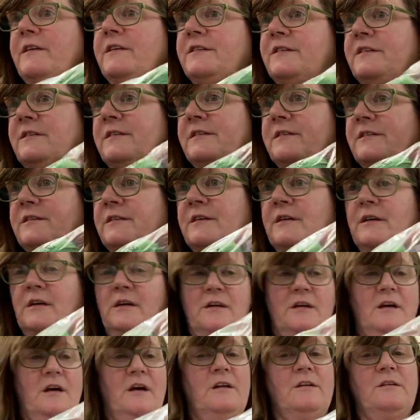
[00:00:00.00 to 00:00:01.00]
This is
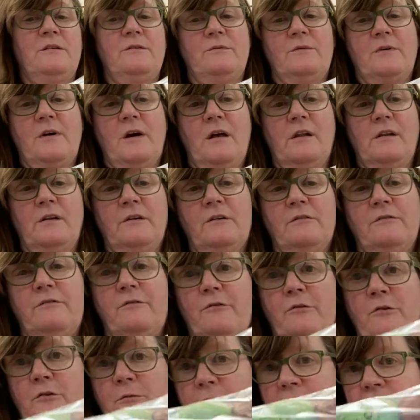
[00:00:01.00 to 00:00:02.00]
a new color
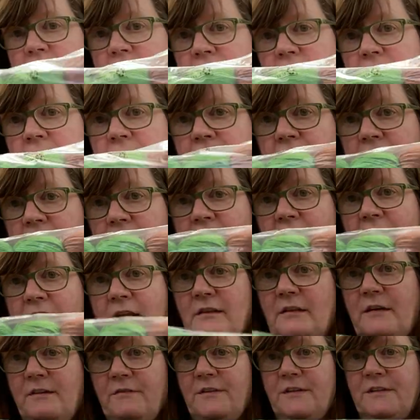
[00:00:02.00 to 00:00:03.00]
for me. I
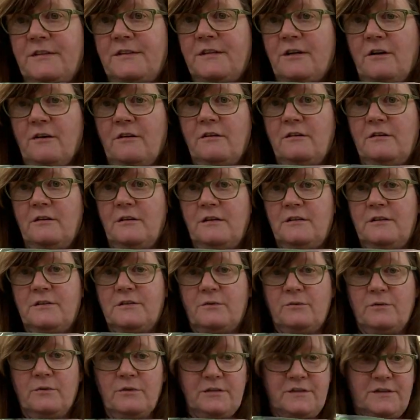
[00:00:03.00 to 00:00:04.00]
love this yarn. It's a
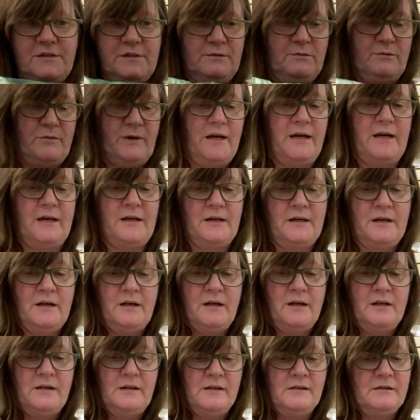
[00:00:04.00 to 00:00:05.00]
worsted weight,
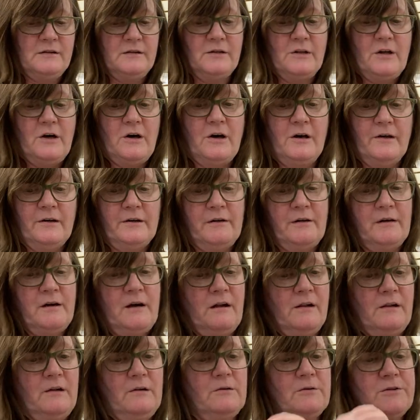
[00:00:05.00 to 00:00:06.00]
long
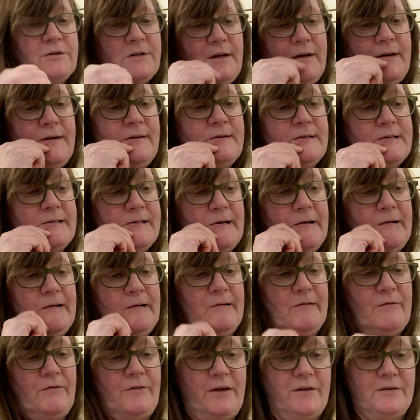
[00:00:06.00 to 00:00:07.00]
color change
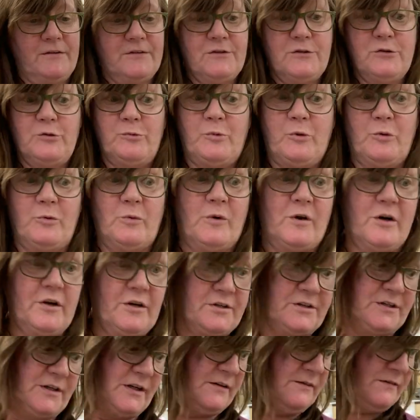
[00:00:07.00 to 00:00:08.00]
yarn that's super
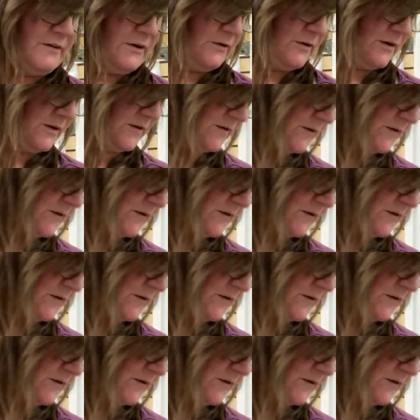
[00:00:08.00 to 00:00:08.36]
wash and very